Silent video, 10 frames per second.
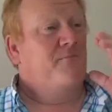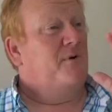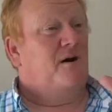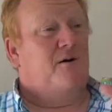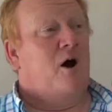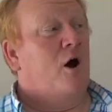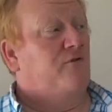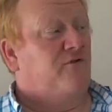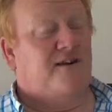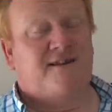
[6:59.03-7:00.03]
But
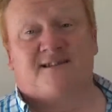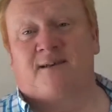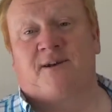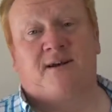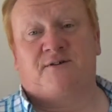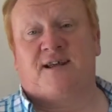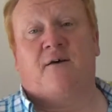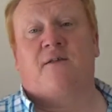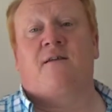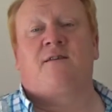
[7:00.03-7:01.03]
hopefully there's somebody else
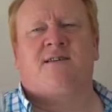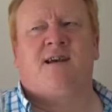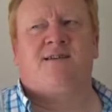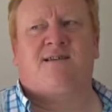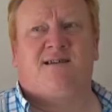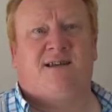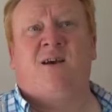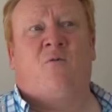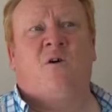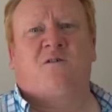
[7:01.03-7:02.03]
out there that says, yeah,
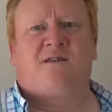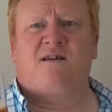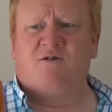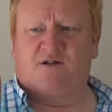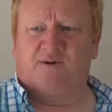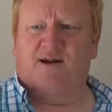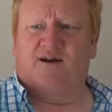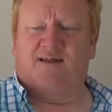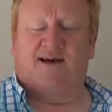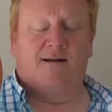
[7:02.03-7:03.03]
it was. It used to be
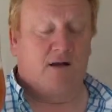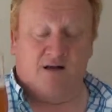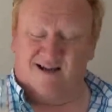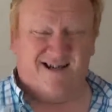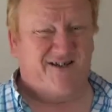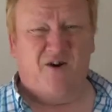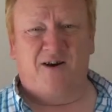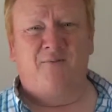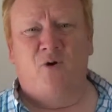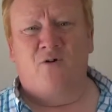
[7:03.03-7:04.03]
like that. It's not
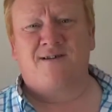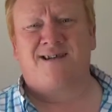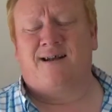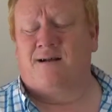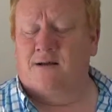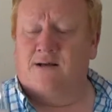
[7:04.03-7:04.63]
anymore, is it?